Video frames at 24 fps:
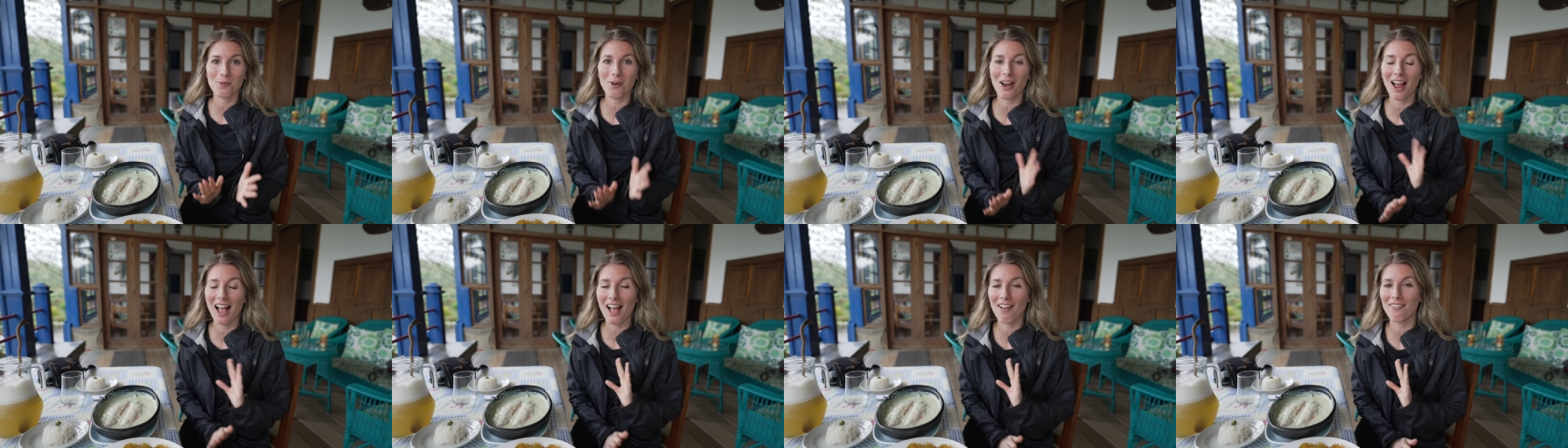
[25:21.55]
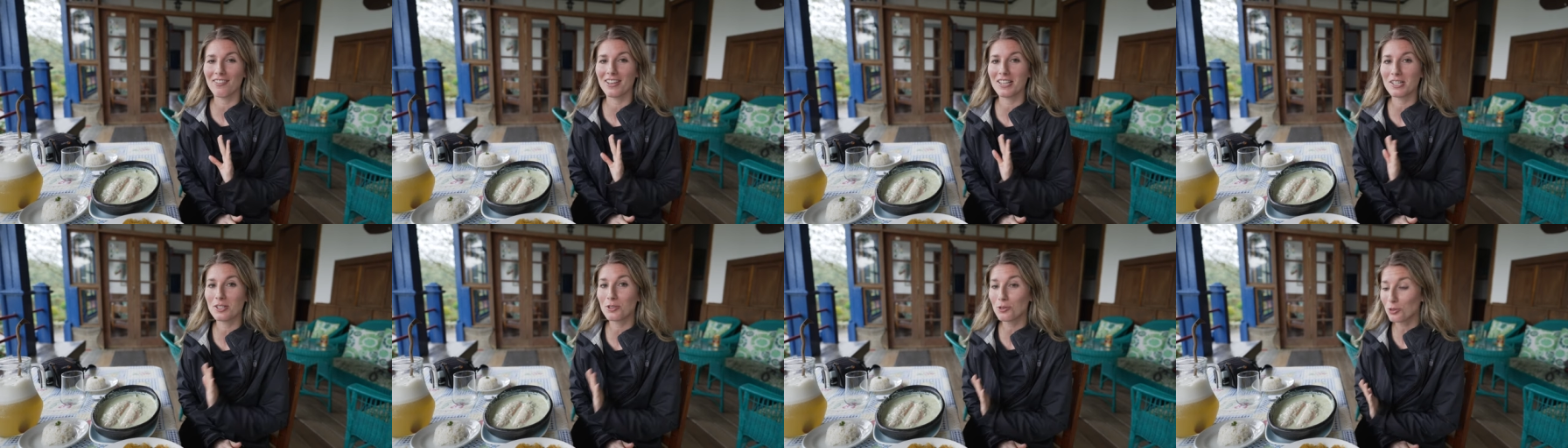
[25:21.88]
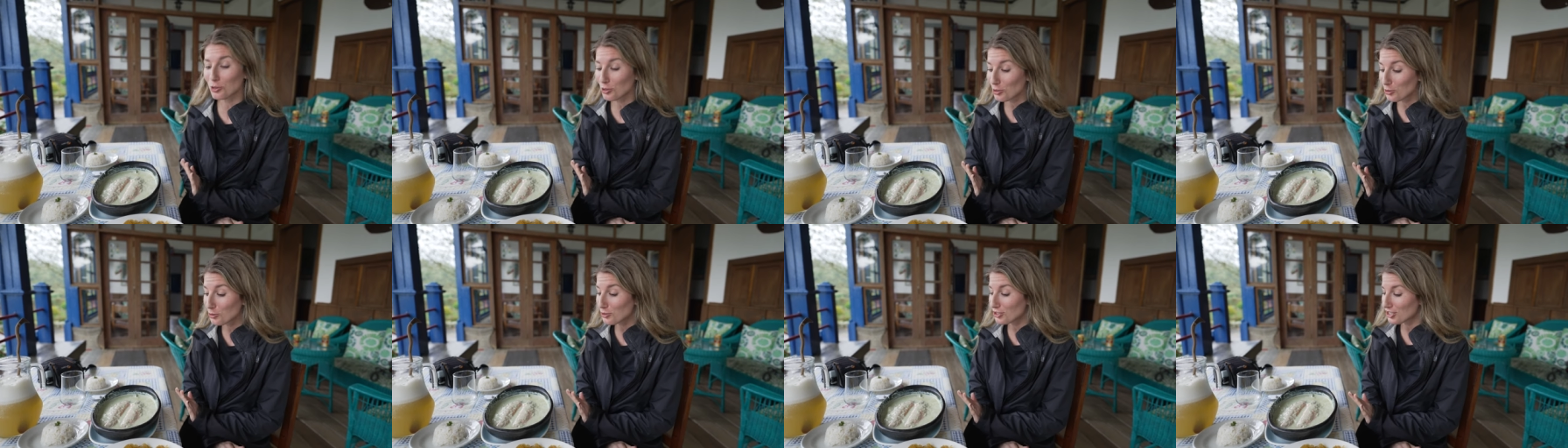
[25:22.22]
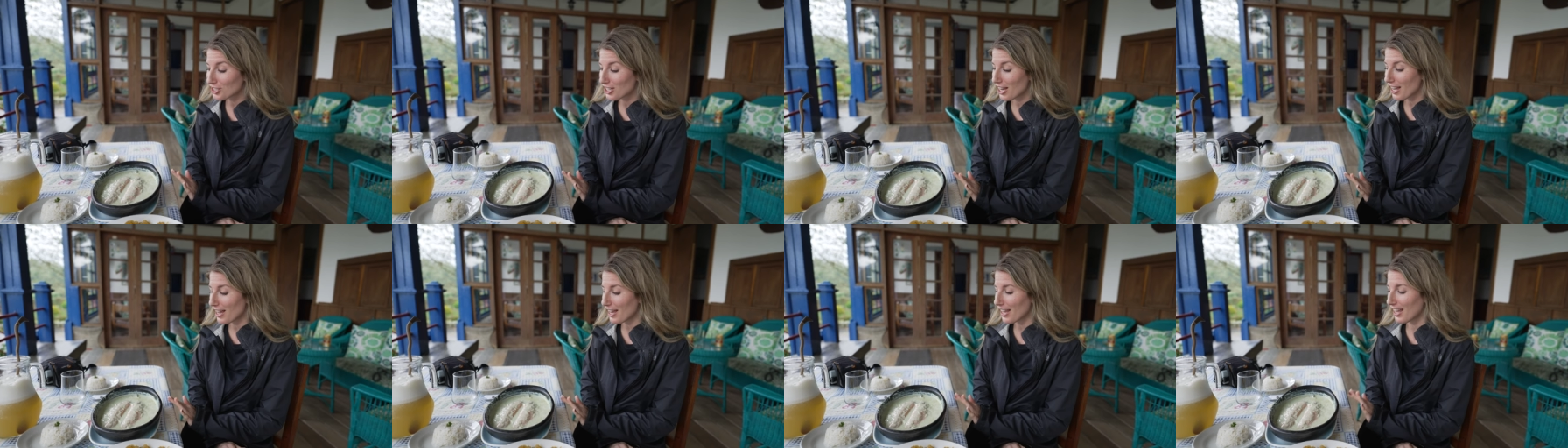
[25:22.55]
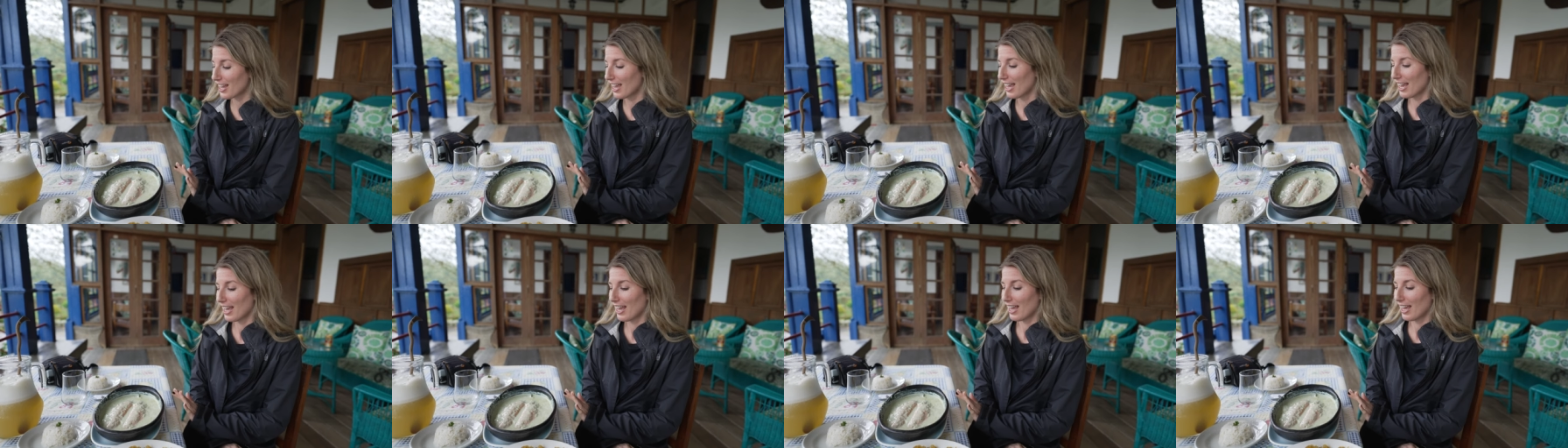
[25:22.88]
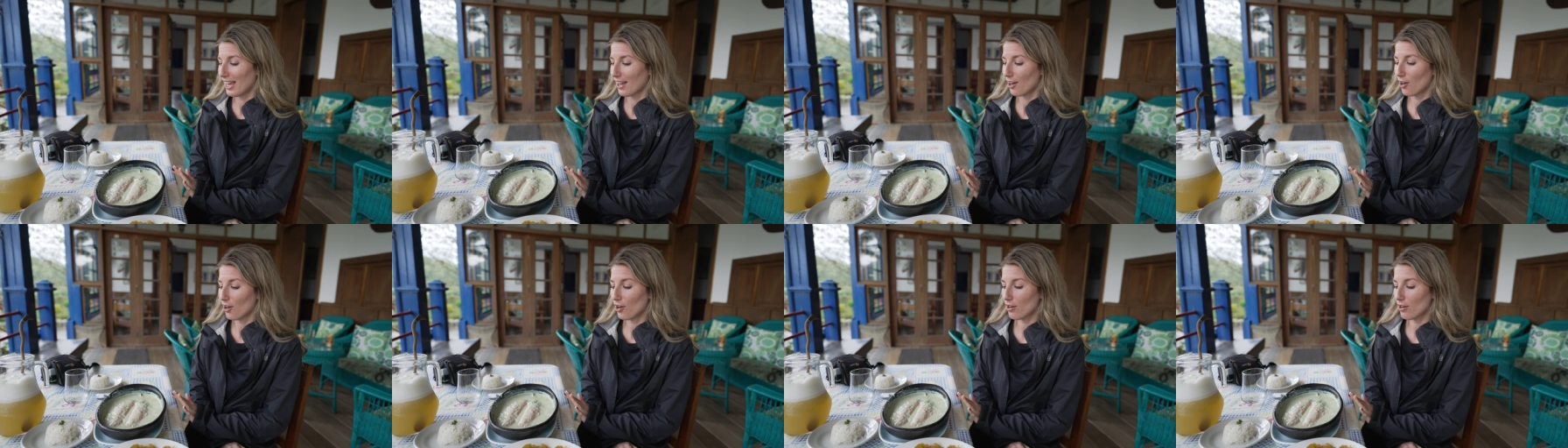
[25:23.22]
We're having trucha
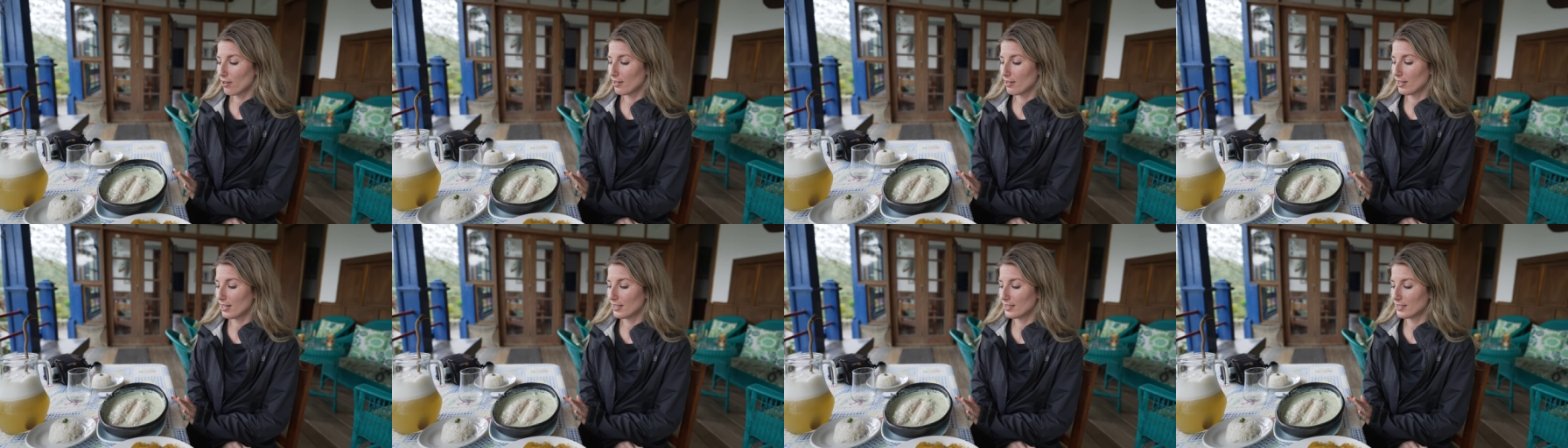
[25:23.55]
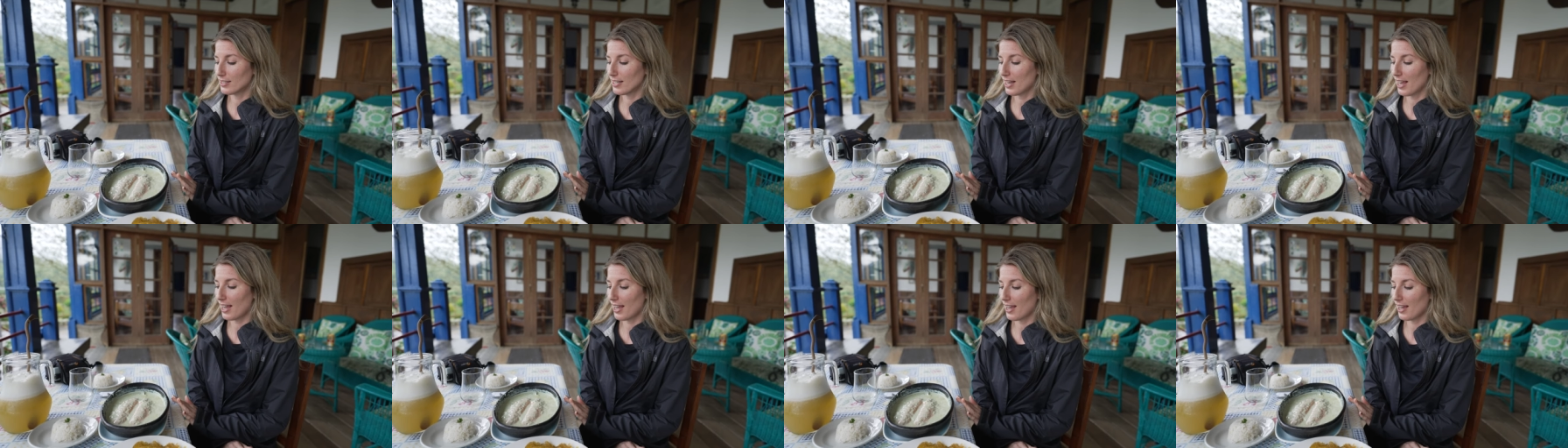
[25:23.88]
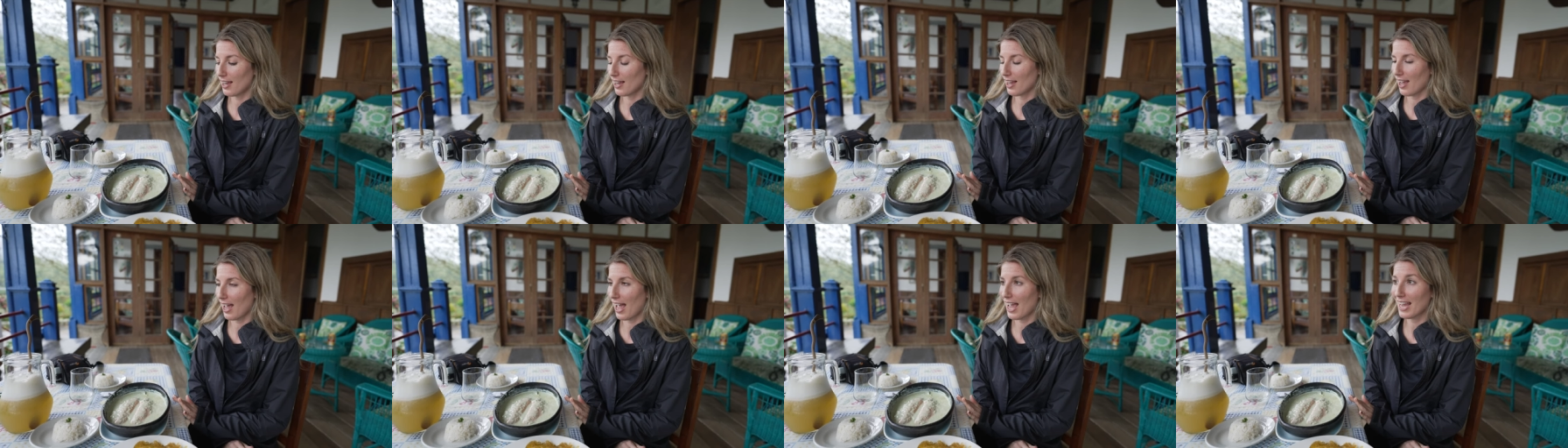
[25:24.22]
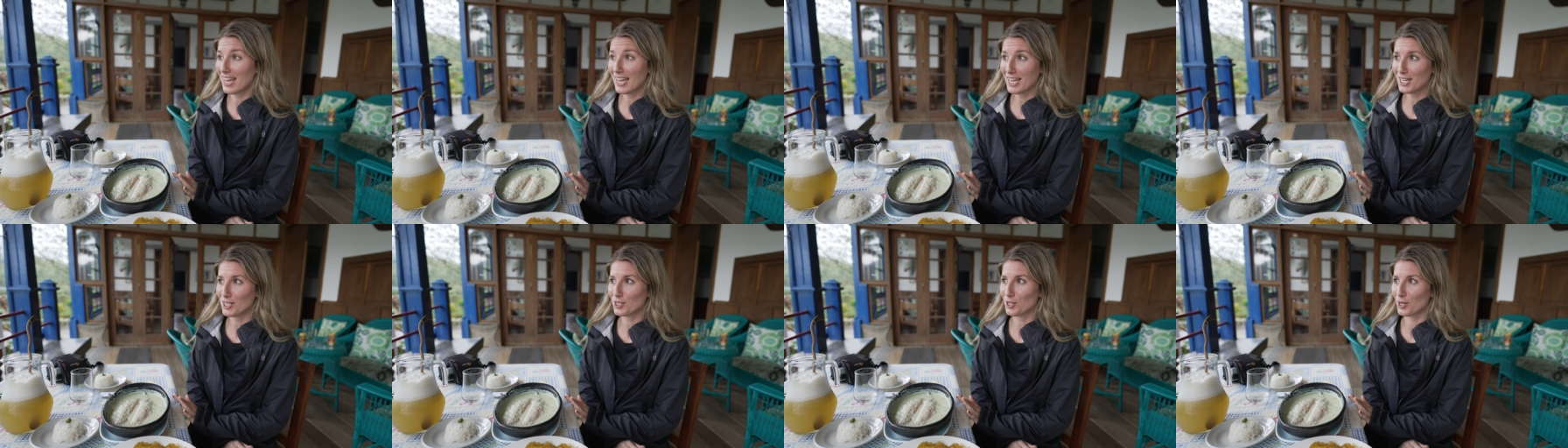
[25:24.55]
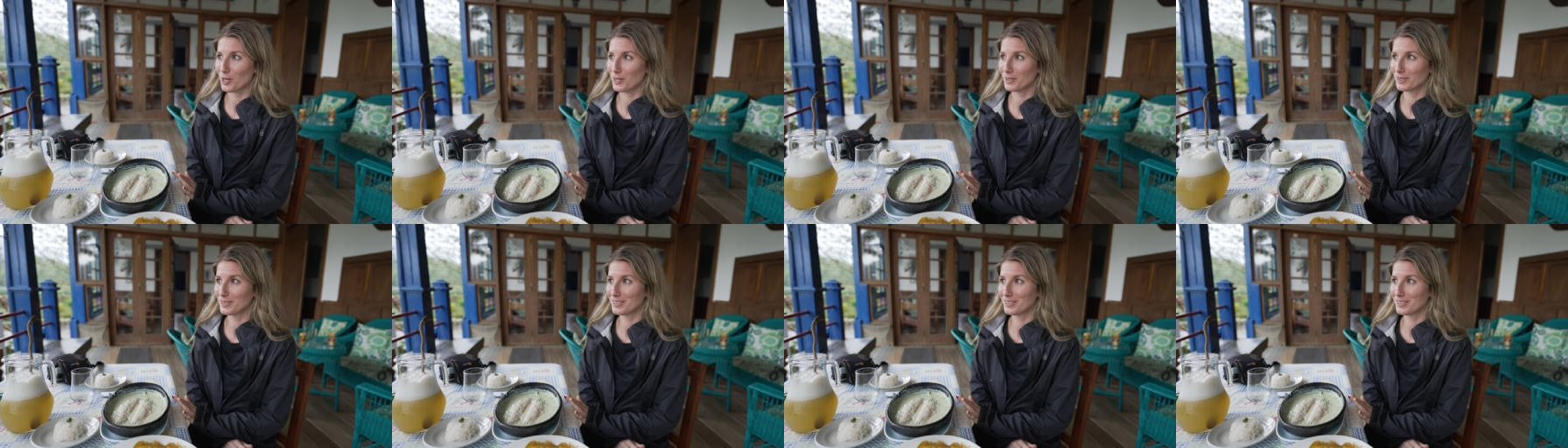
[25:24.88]
de ajillo.